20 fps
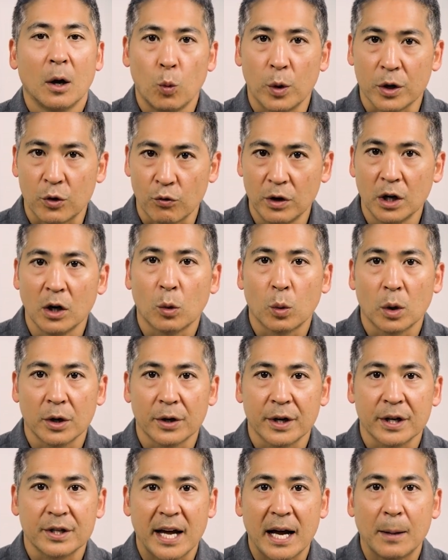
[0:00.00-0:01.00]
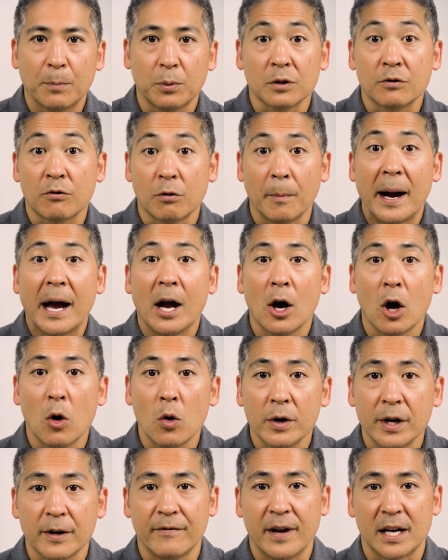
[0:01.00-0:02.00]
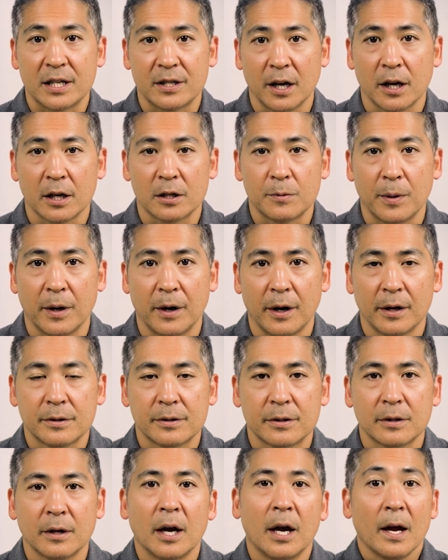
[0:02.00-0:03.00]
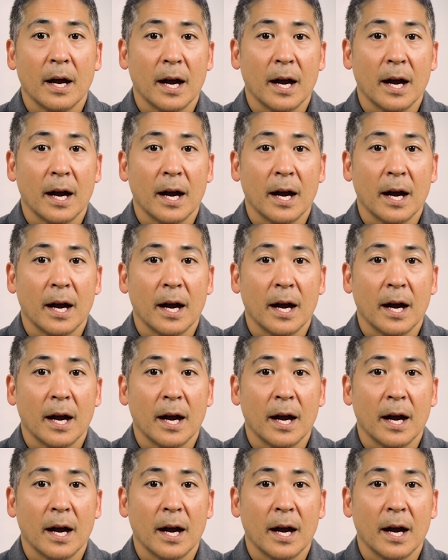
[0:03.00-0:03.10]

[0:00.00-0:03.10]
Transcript: with real-world examples from my own investing experience,